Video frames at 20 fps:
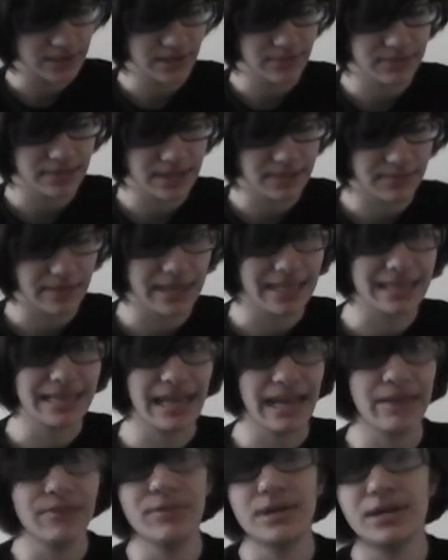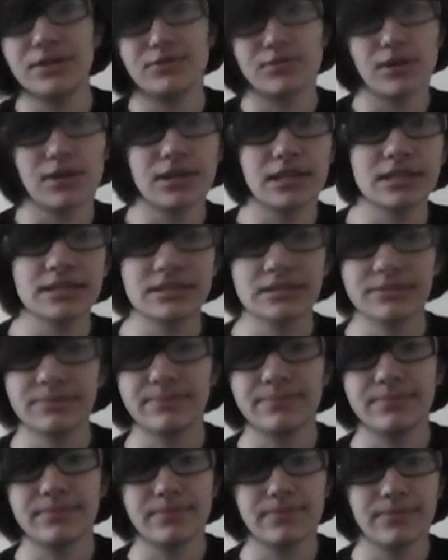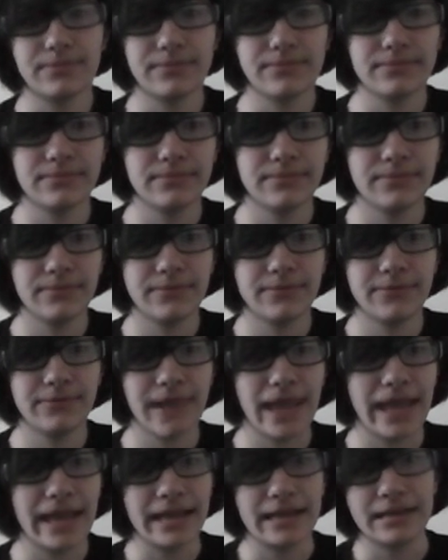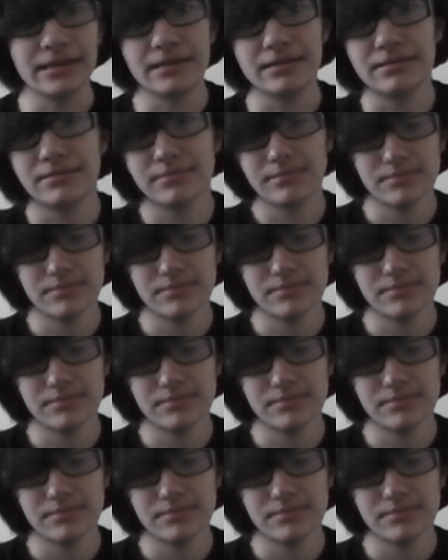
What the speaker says: That was like my gateway drug into fan